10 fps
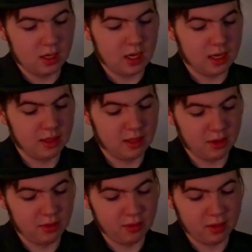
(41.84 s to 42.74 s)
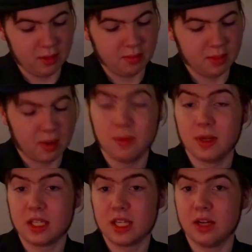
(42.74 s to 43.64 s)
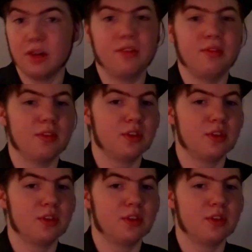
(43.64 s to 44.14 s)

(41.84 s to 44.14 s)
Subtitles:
and then tell you a little bit about myself,